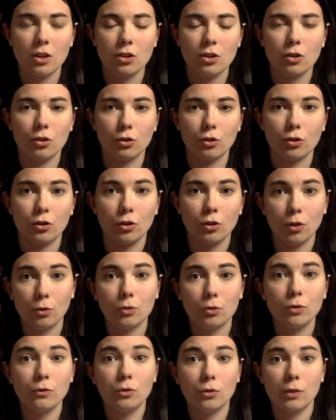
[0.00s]
there's
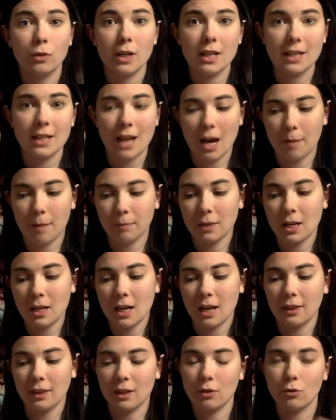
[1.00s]
loads of stories happening
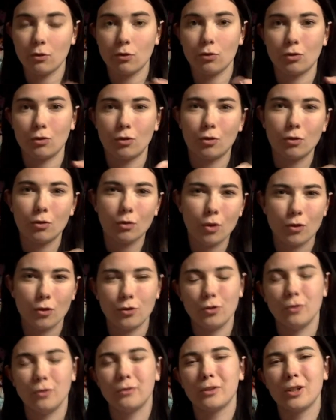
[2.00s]
and they all sort of cross
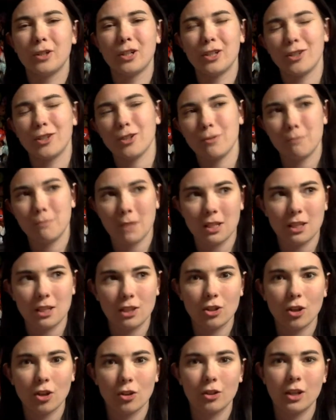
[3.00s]
over and just miss
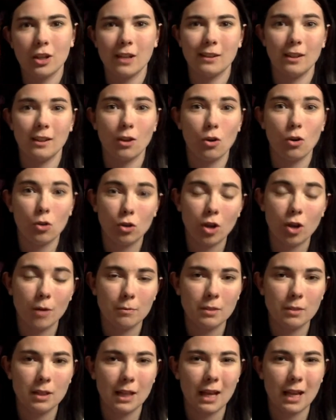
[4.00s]
each other and it all
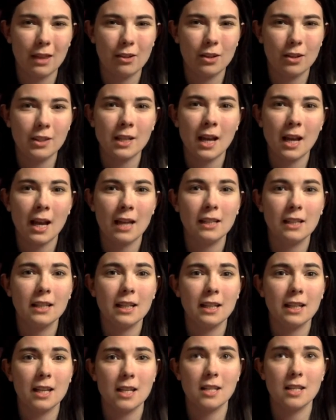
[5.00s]
comes together at the end,
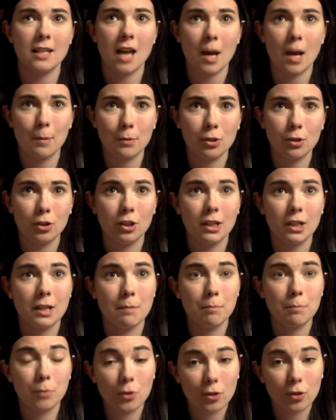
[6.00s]
and it is absolutely
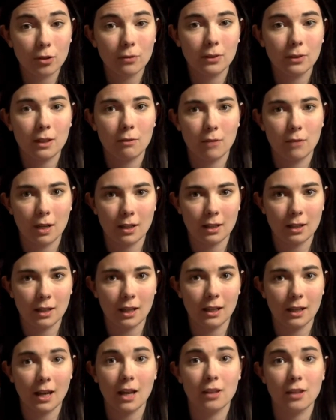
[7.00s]
beautifully written
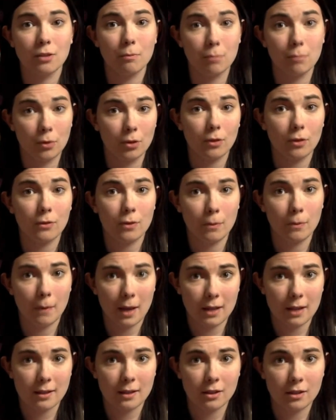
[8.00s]
and has a beautiful
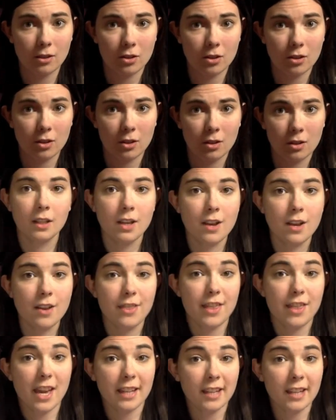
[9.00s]
message.
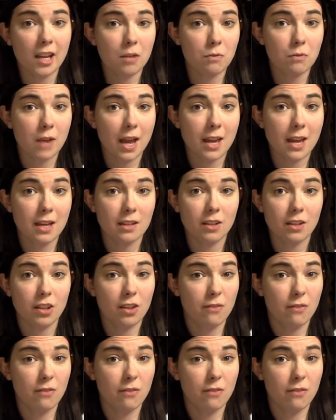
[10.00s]
Then I read The